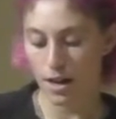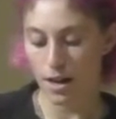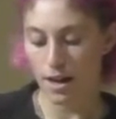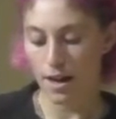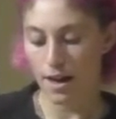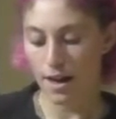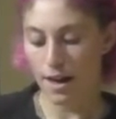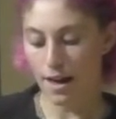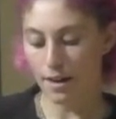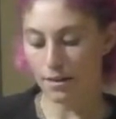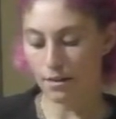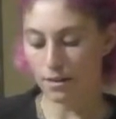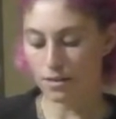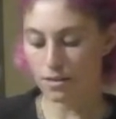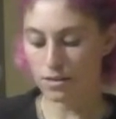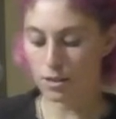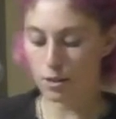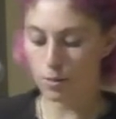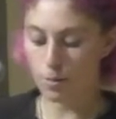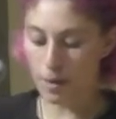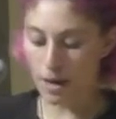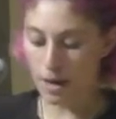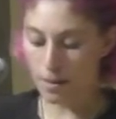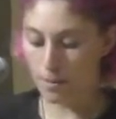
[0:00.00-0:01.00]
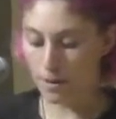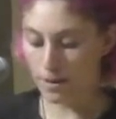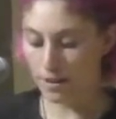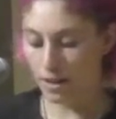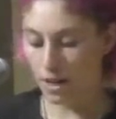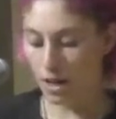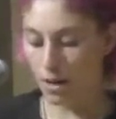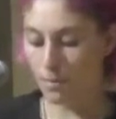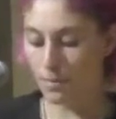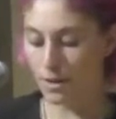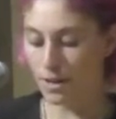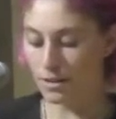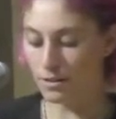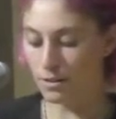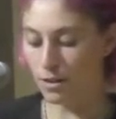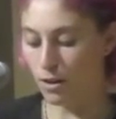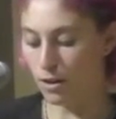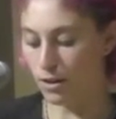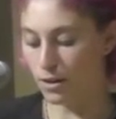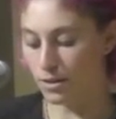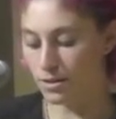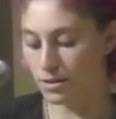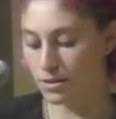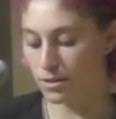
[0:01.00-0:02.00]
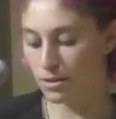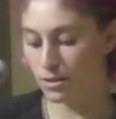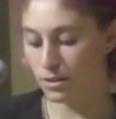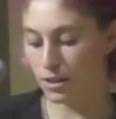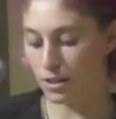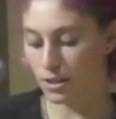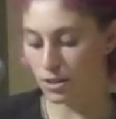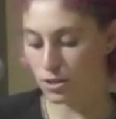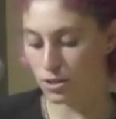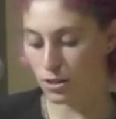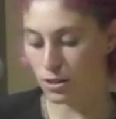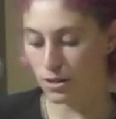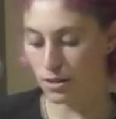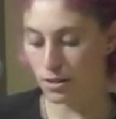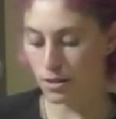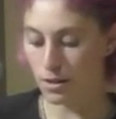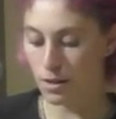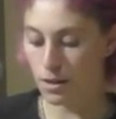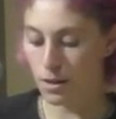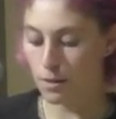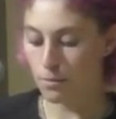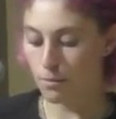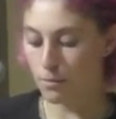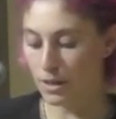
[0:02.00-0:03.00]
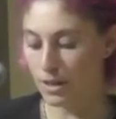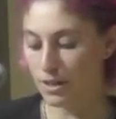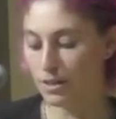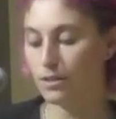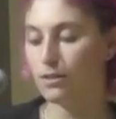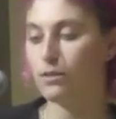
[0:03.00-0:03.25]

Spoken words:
made using our town's trash as materials.